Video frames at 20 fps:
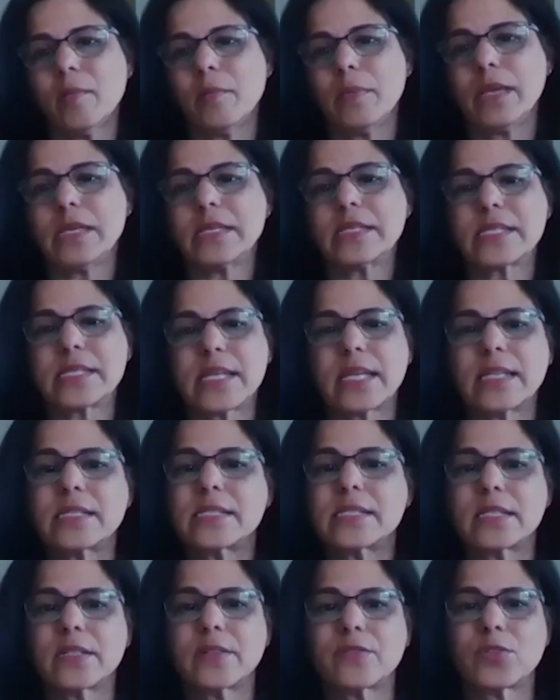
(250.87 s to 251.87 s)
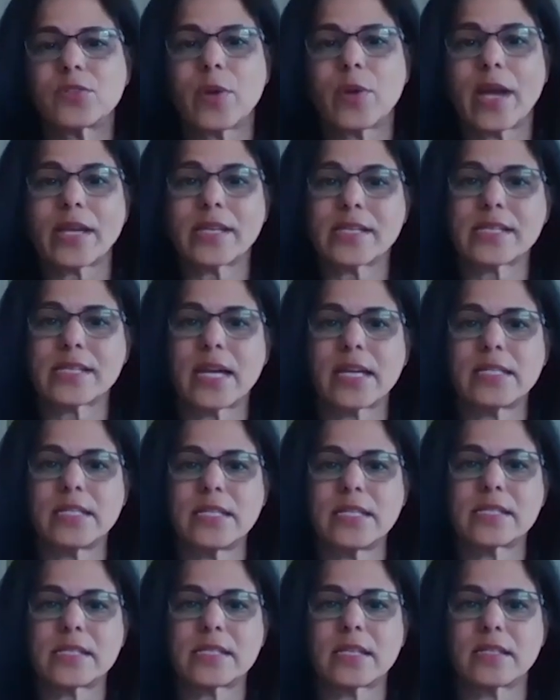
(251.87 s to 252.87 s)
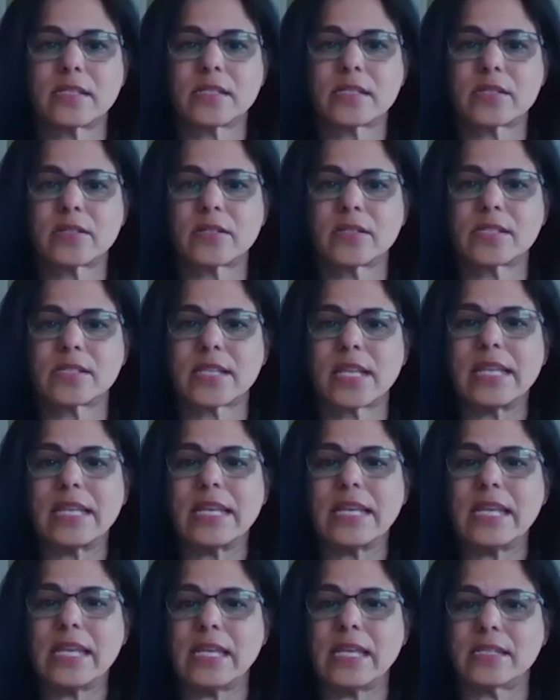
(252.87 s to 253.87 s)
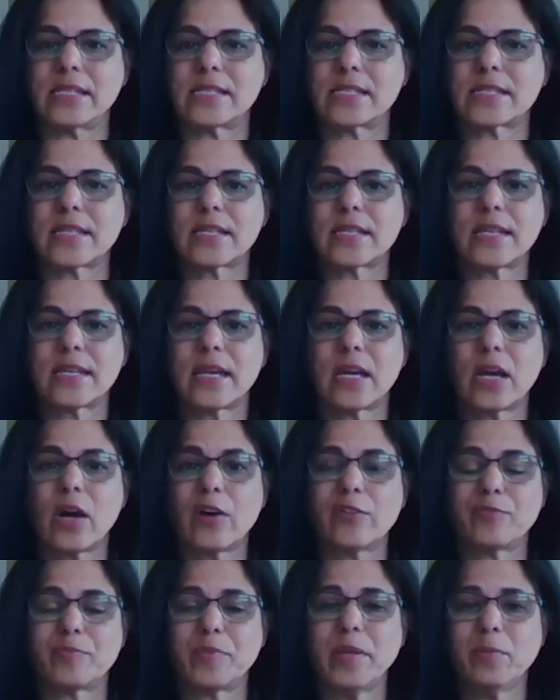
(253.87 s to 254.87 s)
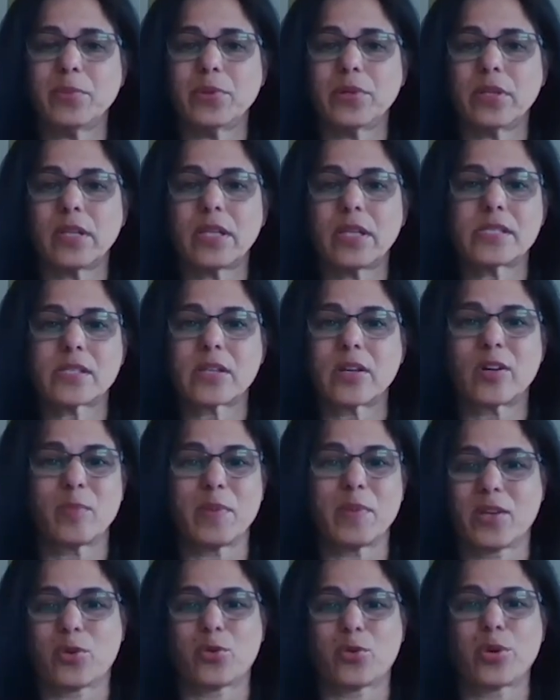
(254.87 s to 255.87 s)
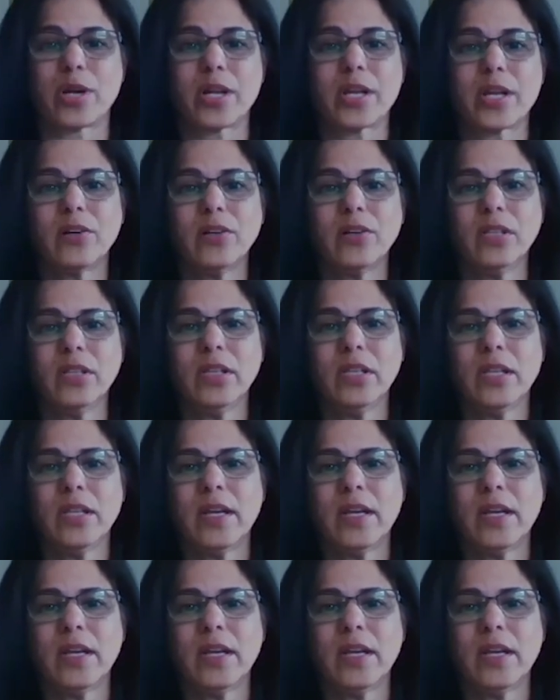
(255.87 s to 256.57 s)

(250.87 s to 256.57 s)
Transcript: being sensitive to anxieties, concerns, and needs of people is going to be critical.